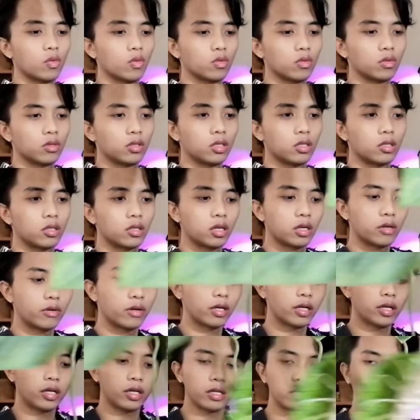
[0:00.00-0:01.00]
little guy right
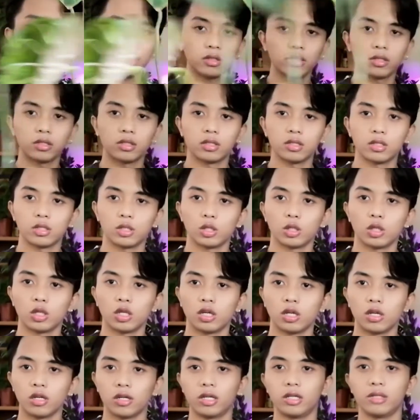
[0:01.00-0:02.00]
here.
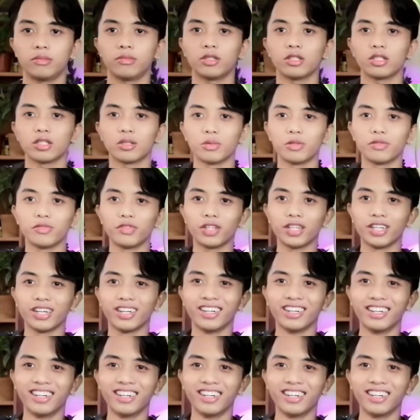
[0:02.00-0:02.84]
Alright, I'm just gonna move it here.